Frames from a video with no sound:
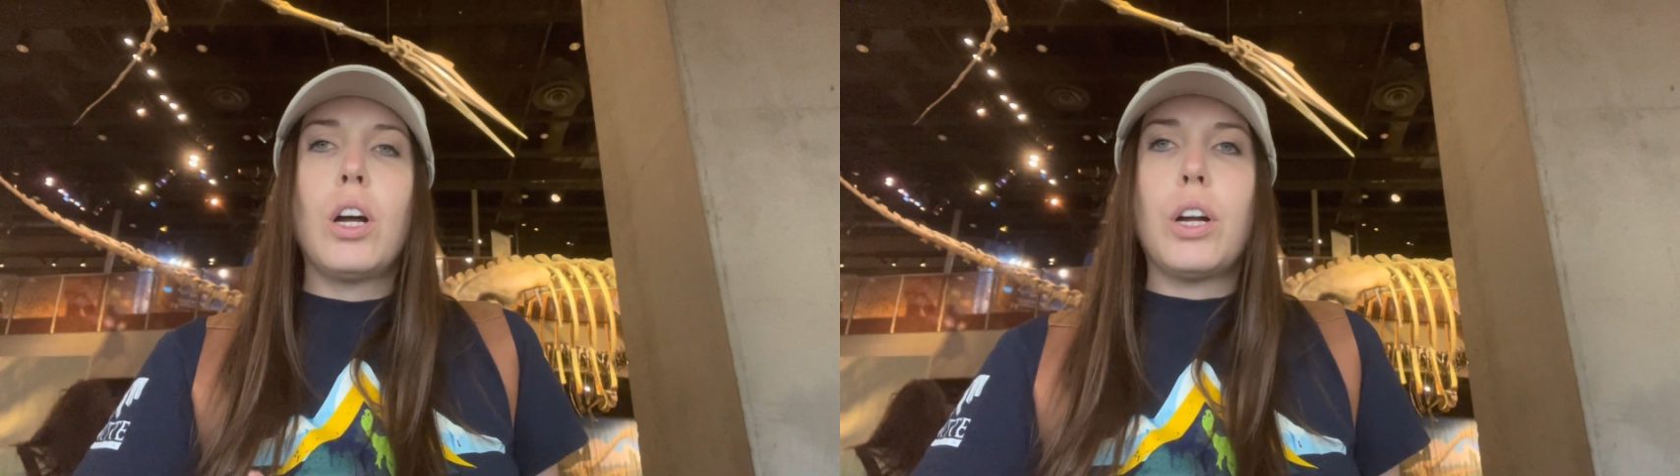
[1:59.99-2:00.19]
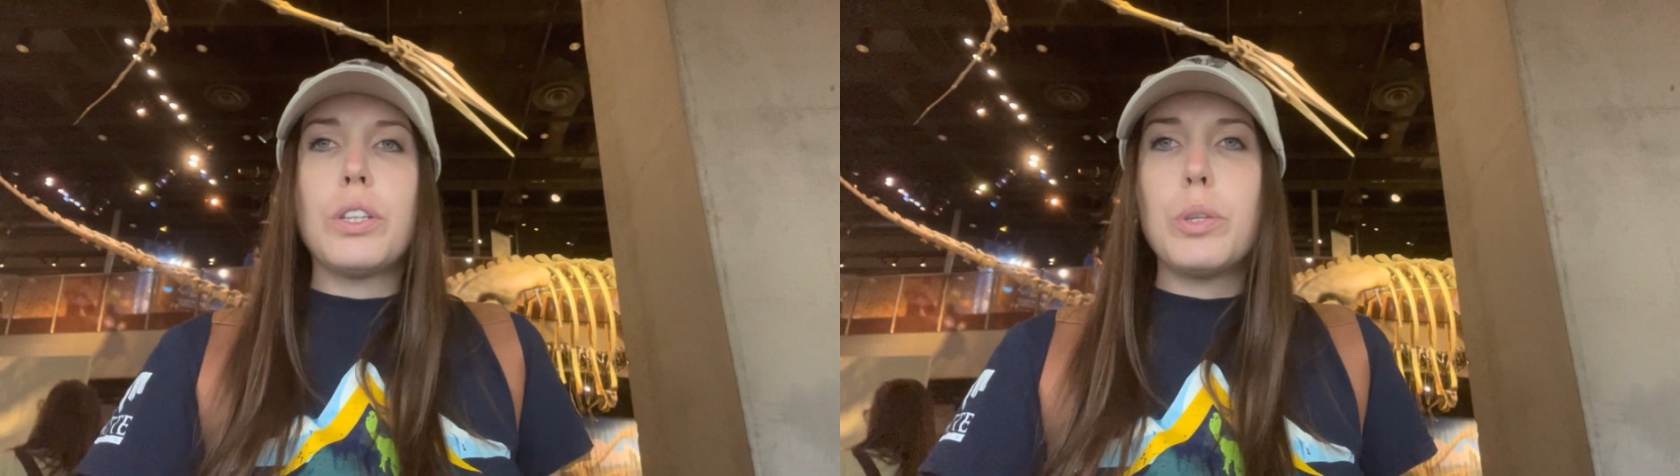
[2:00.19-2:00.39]

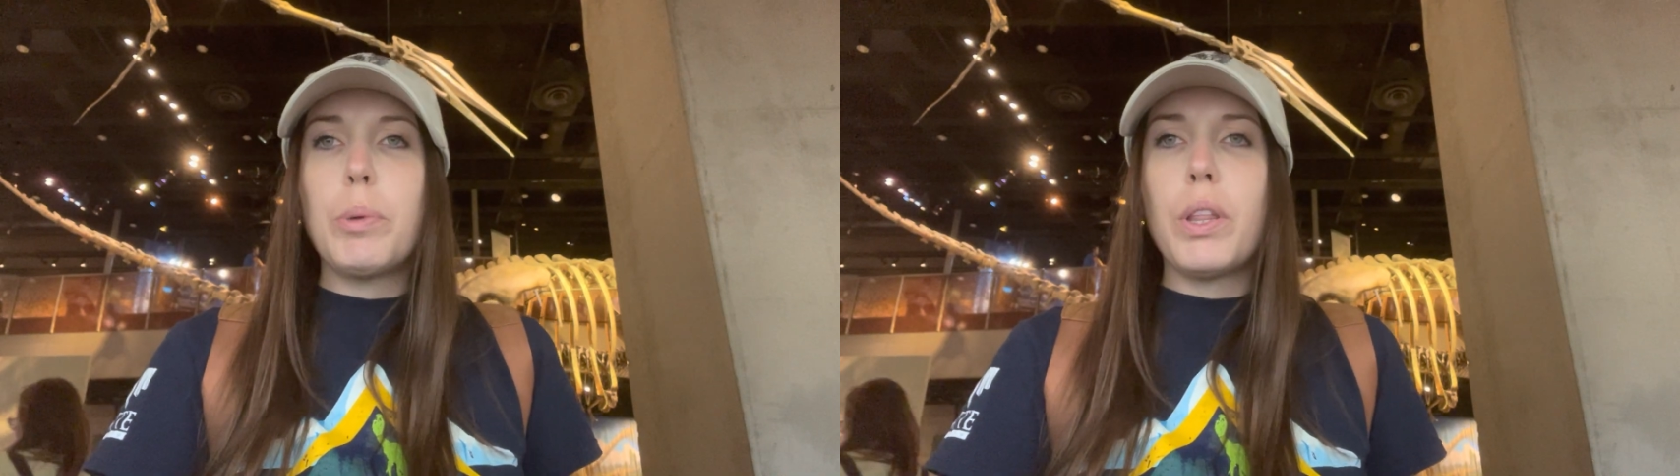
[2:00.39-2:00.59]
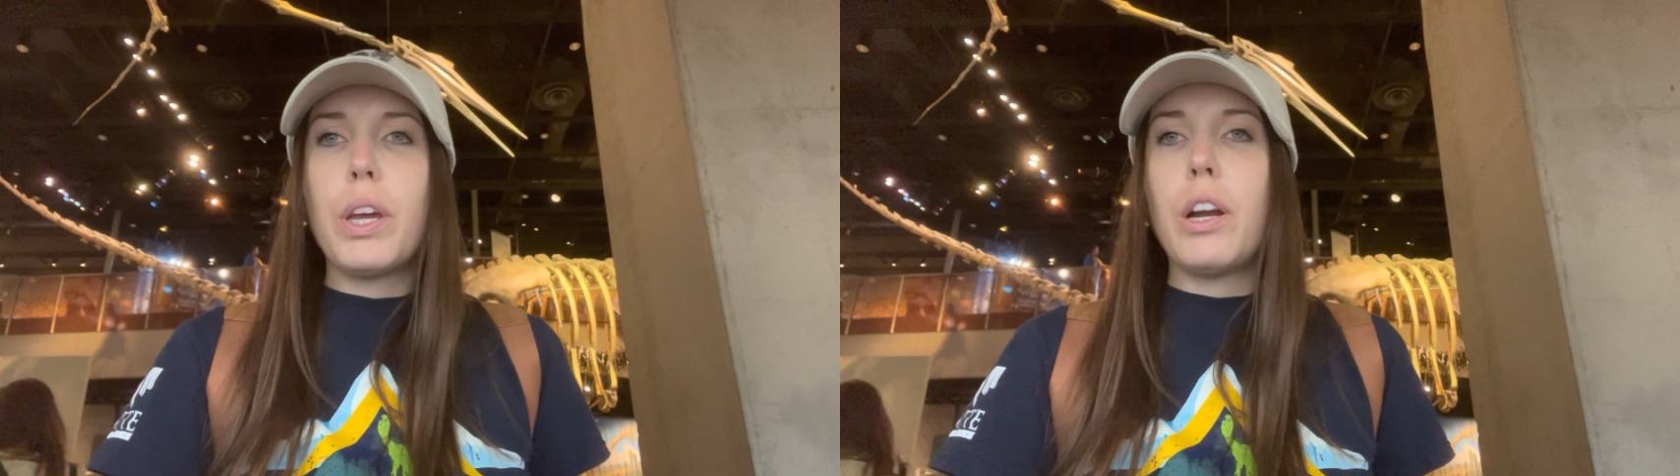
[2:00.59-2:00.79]
on
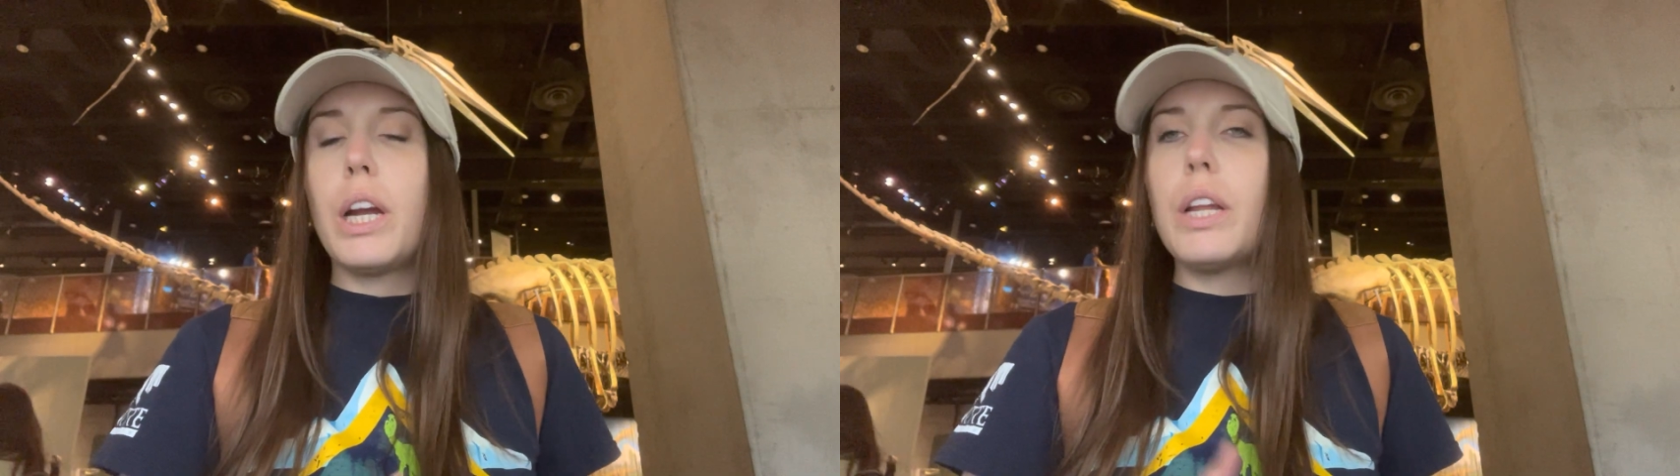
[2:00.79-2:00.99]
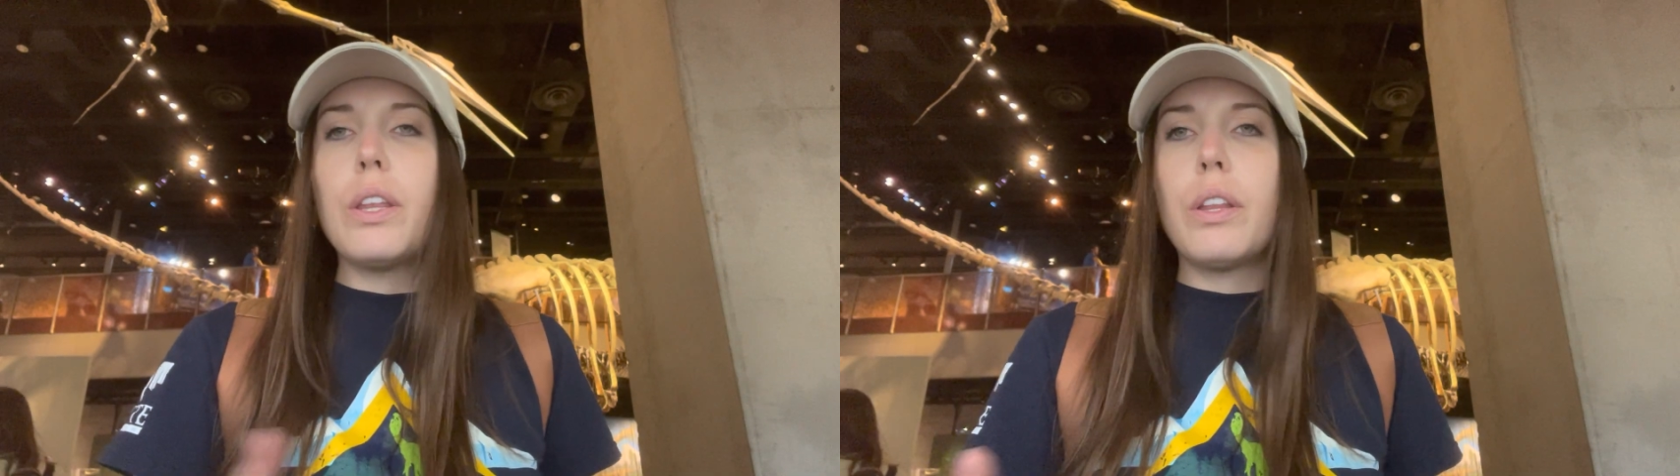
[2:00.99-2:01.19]
display there,
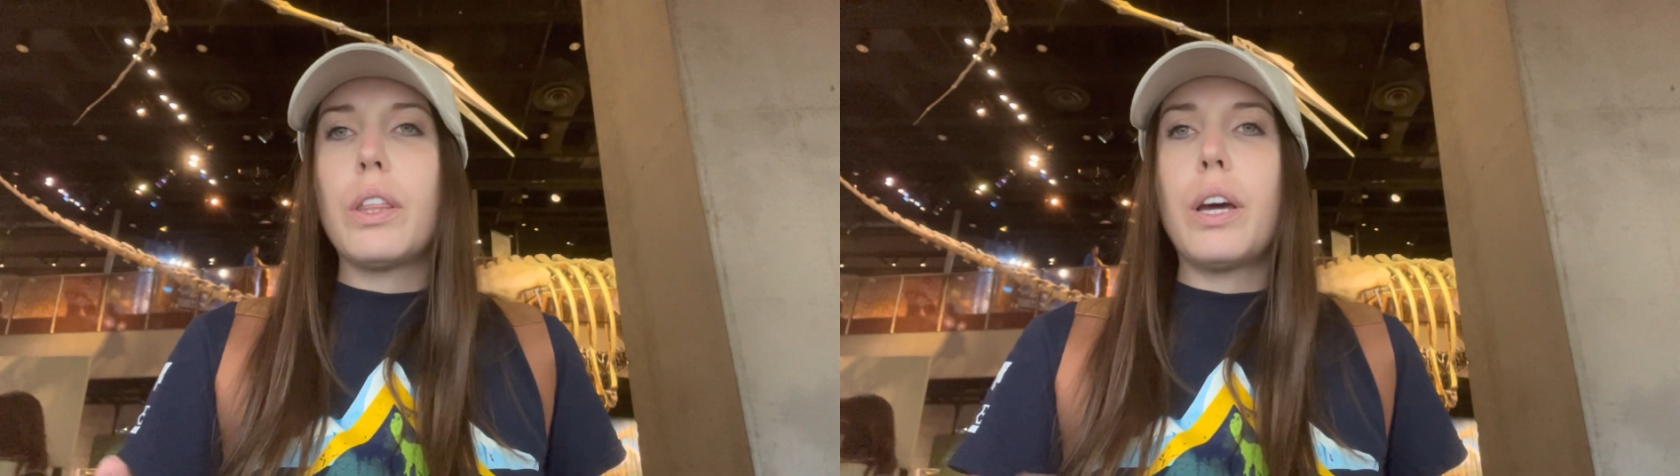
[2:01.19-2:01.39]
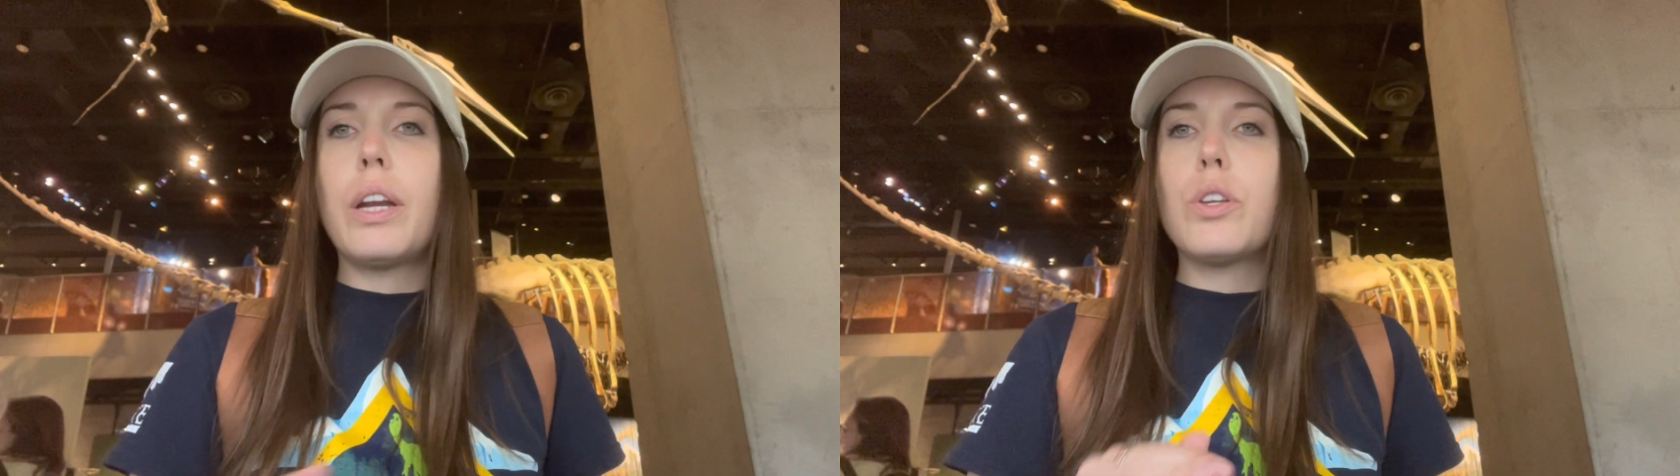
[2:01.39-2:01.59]
anything
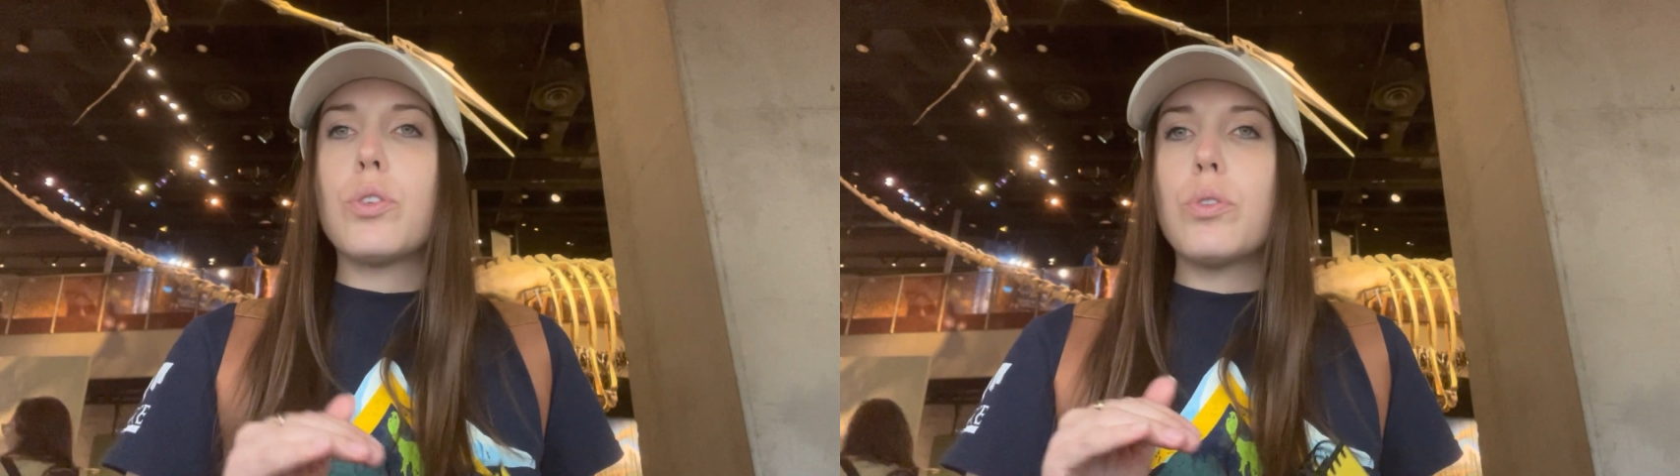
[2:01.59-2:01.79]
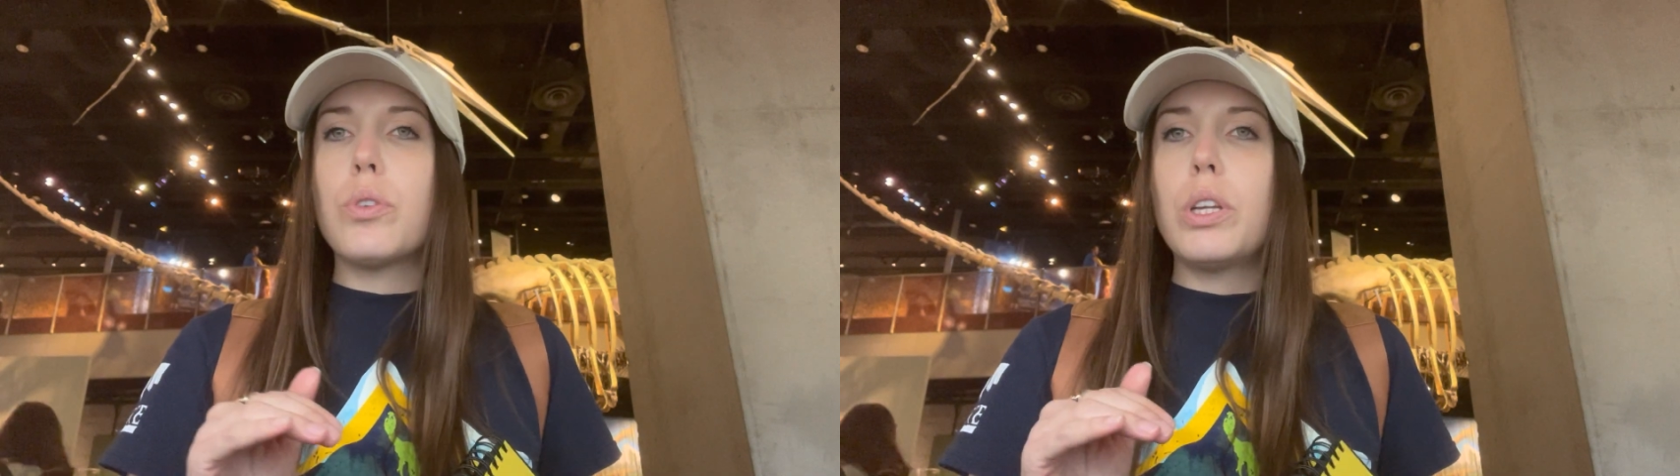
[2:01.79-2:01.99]
like that is